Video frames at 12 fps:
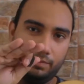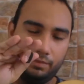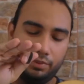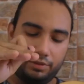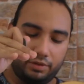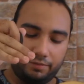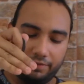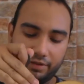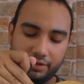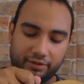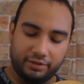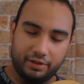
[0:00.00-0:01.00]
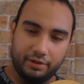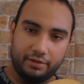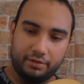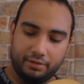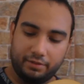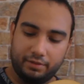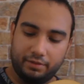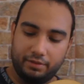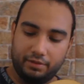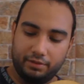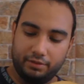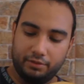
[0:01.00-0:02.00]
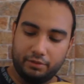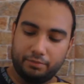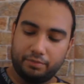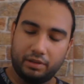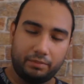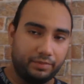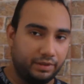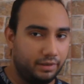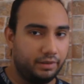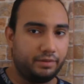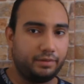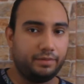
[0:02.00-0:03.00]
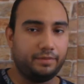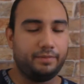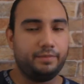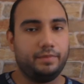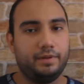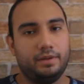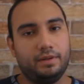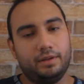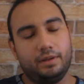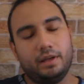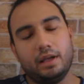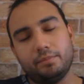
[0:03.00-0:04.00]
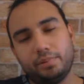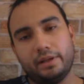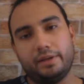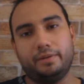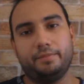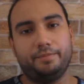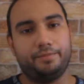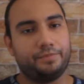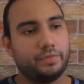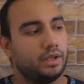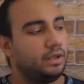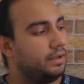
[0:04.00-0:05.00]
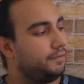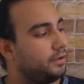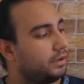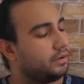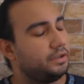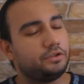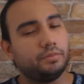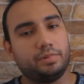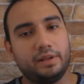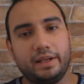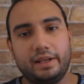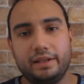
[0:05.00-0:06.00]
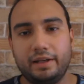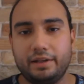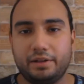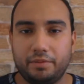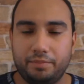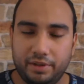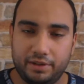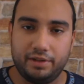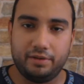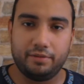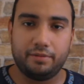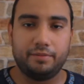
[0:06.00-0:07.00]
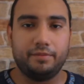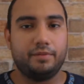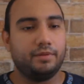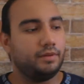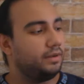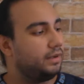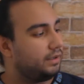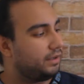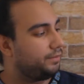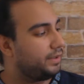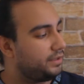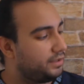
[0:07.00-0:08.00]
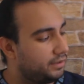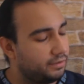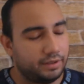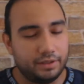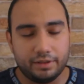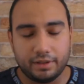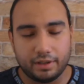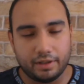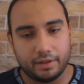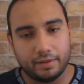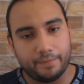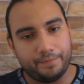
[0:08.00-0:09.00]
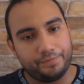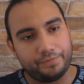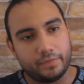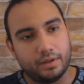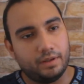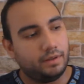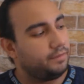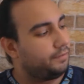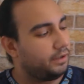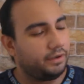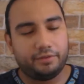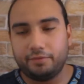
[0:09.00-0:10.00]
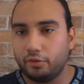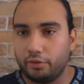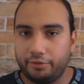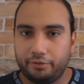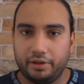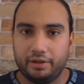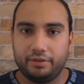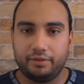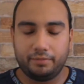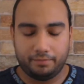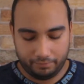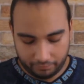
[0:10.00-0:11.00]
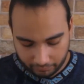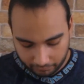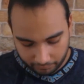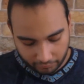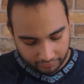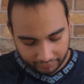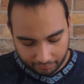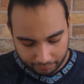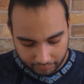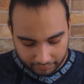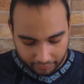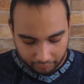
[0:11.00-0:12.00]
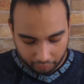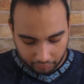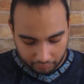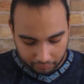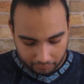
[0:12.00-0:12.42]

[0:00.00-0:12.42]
put your fingers here, your palm here, and play. If you're going to play an arpeggio in the first four strings, for example this one,